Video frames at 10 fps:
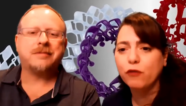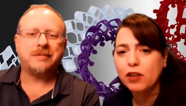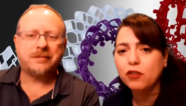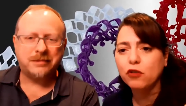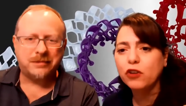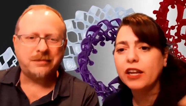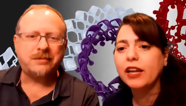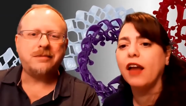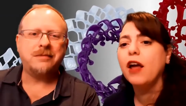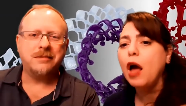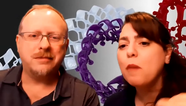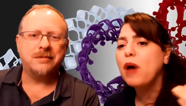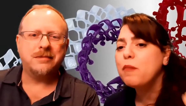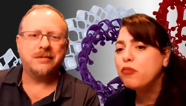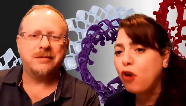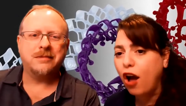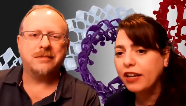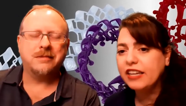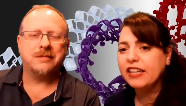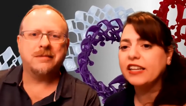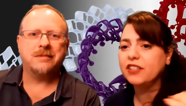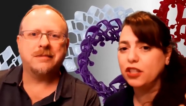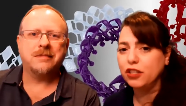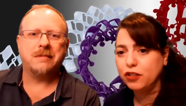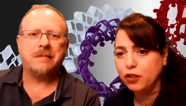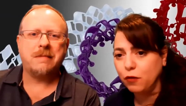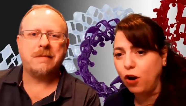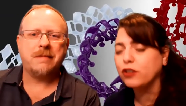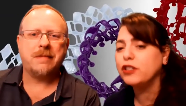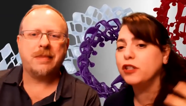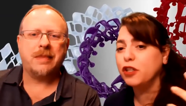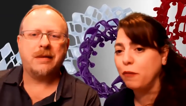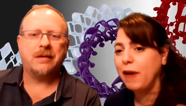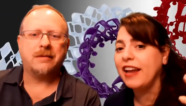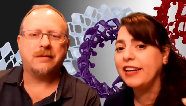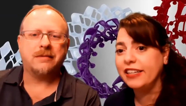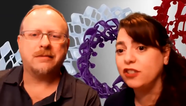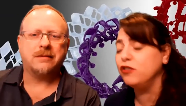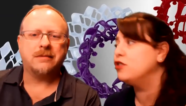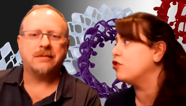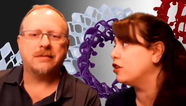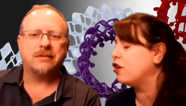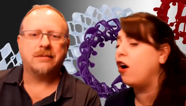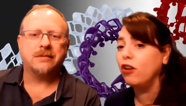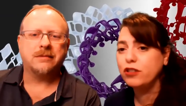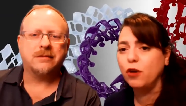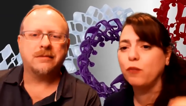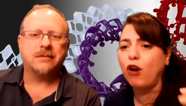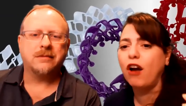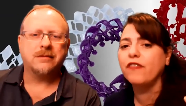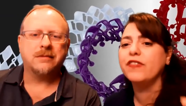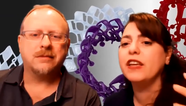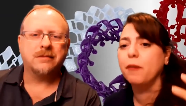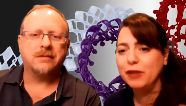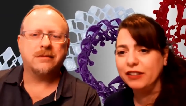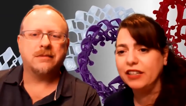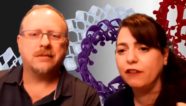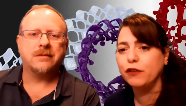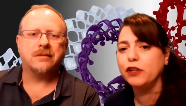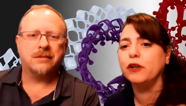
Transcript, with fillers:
Speaker 1: of what they're looking at by broadening into these arts and humanities you start to also broaden the ability for